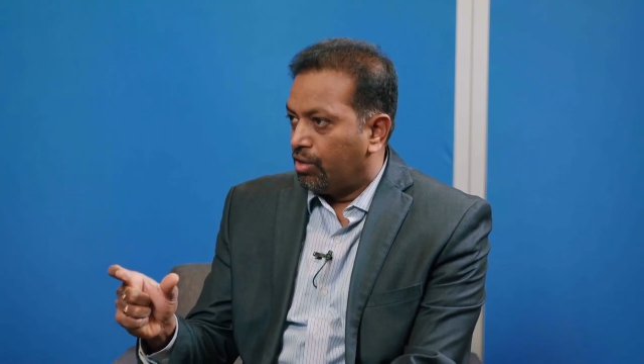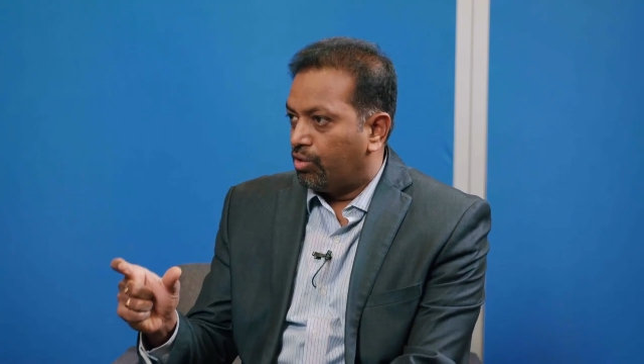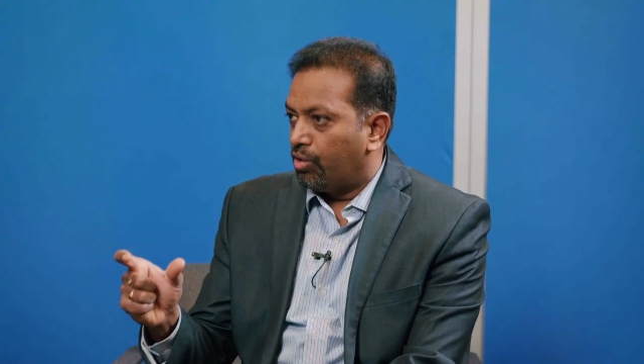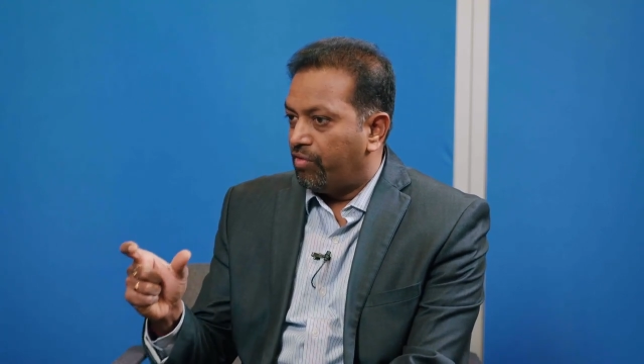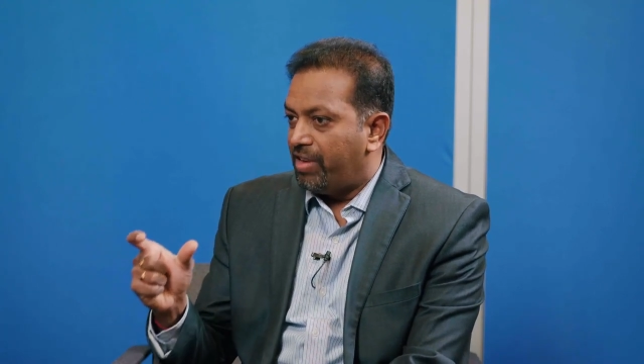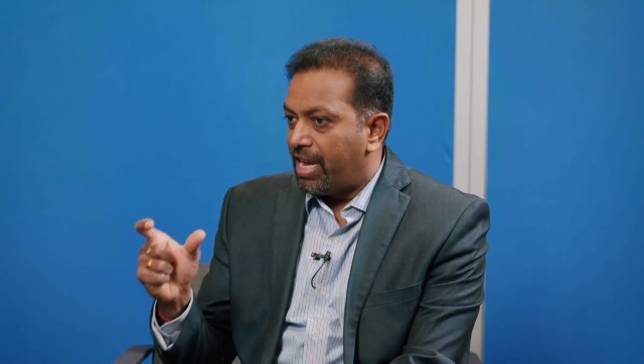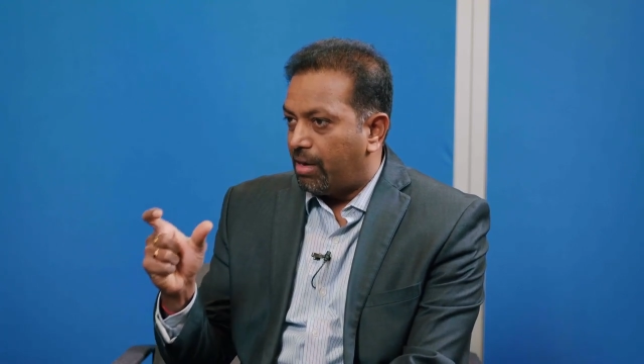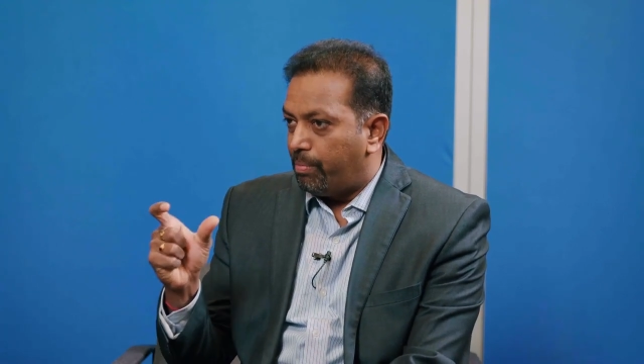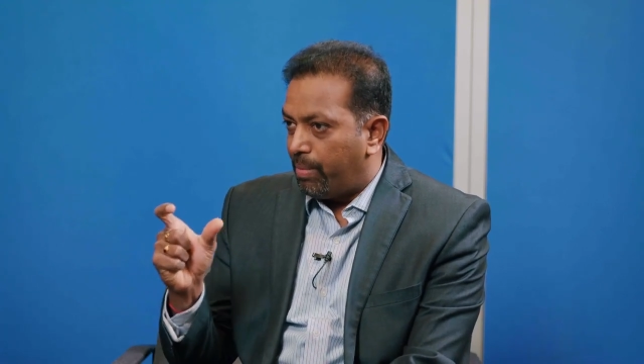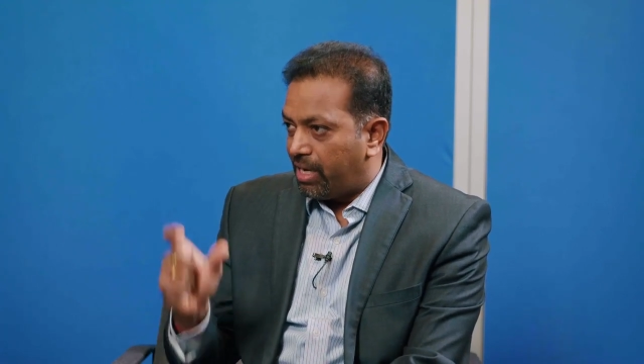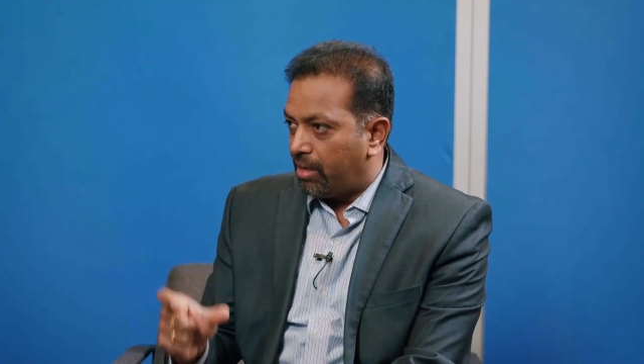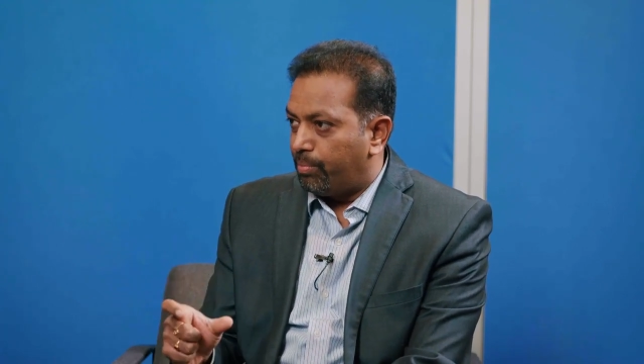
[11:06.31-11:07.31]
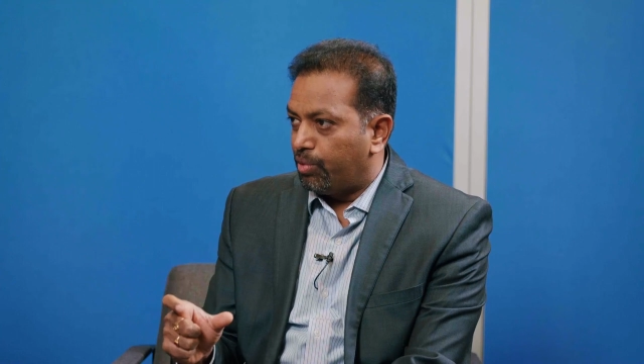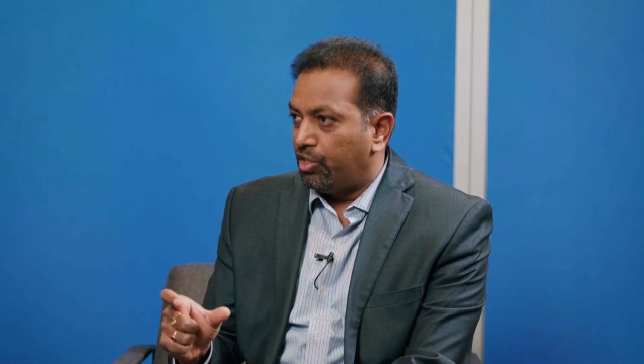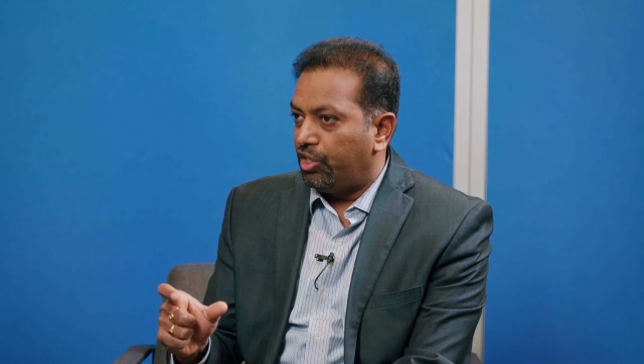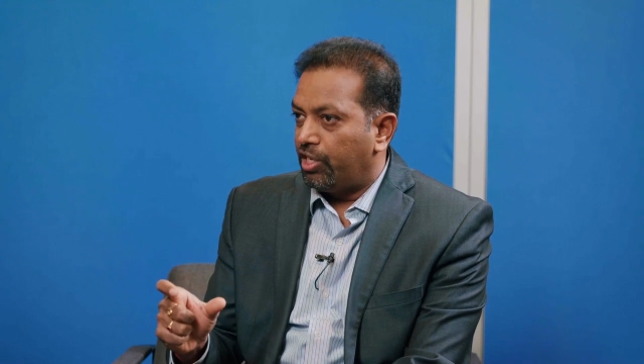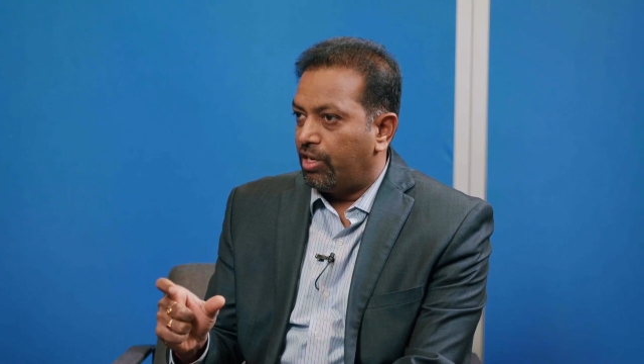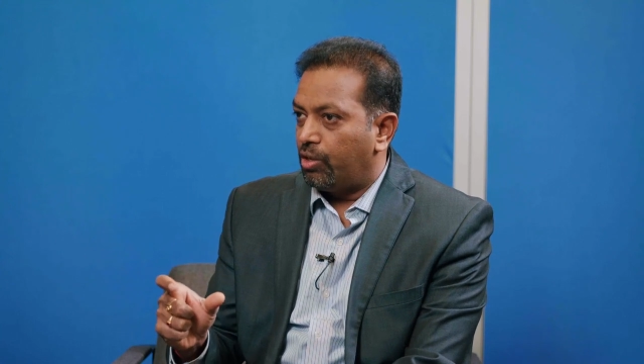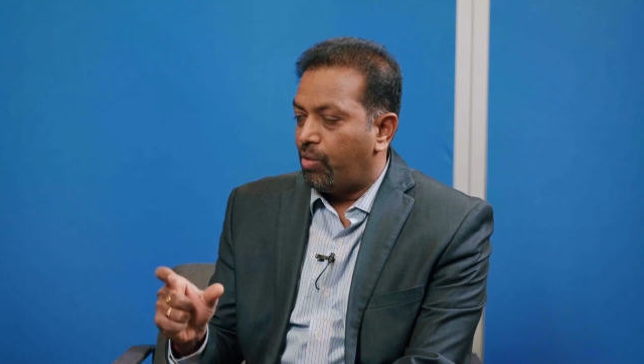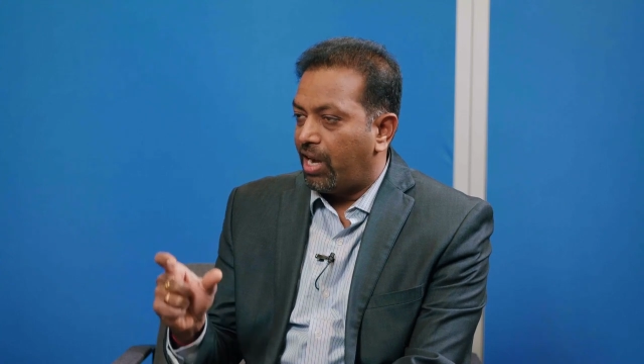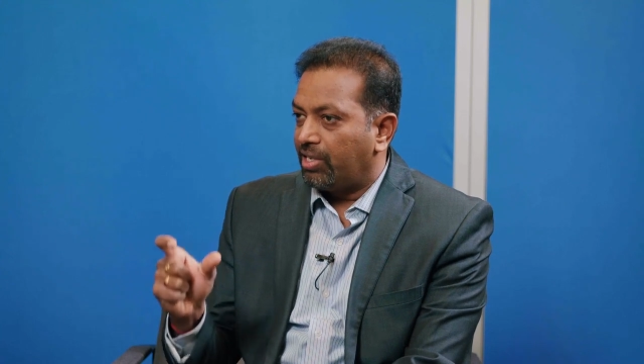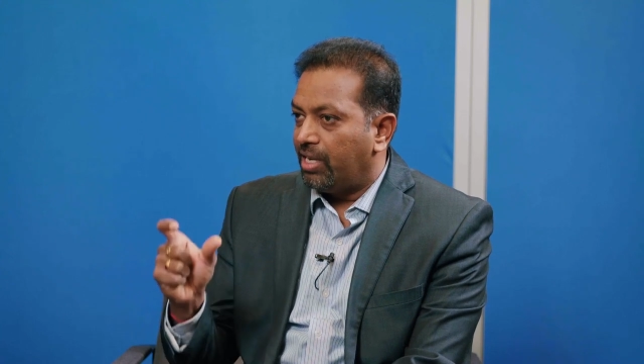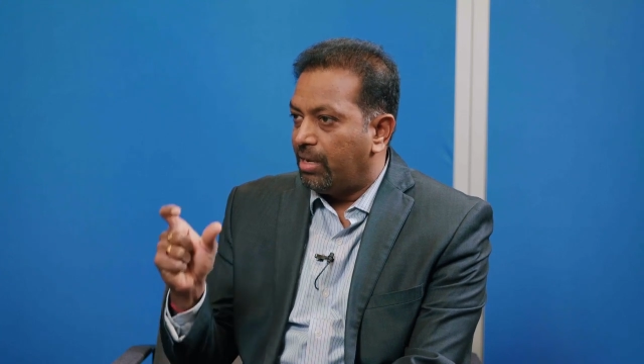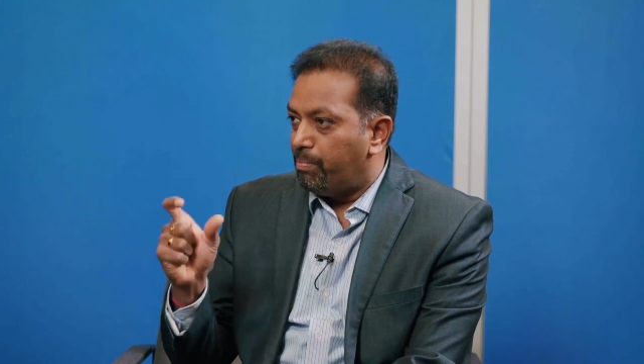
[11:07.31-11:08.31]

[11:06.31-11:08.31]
so we are better positioned to actually